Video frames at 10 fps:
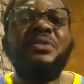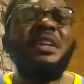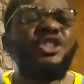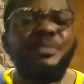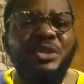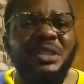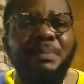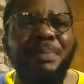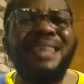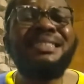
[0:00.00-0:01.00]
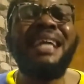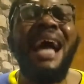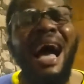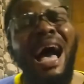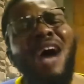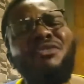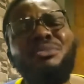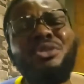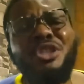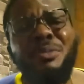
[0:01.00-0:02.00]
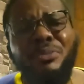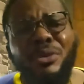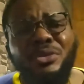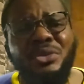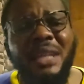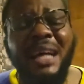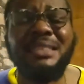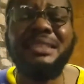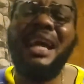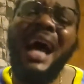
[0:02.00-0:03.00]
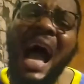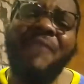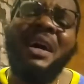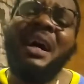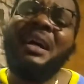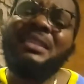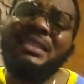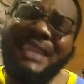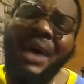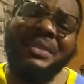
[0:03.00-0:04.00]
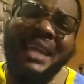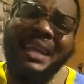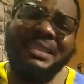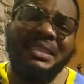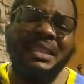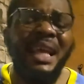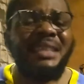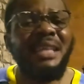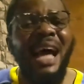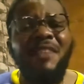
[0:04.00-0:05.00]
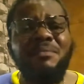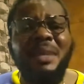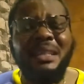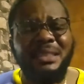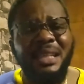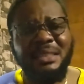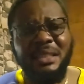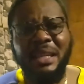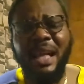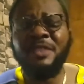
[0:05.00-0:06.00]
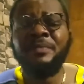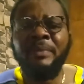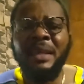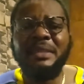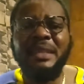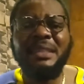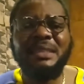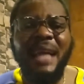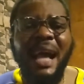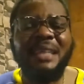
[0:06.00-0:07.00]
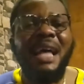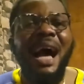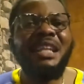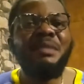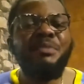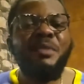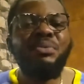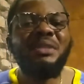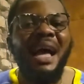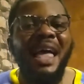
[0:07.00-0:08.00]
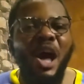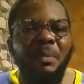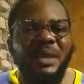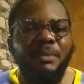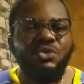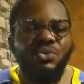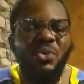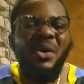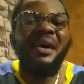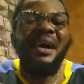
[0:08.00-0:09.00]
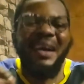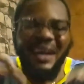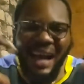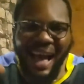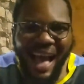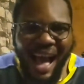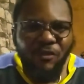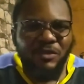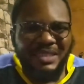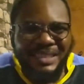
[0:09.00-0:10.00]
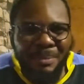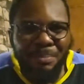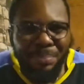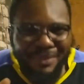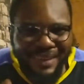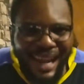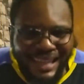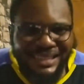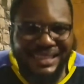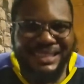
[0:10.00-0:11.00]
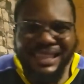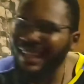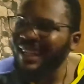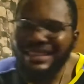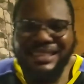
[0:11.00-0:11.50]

rich music bands, they have music producers, they have sound engineers, they have mix engineers. These guys are the people that help them to carve the brand, the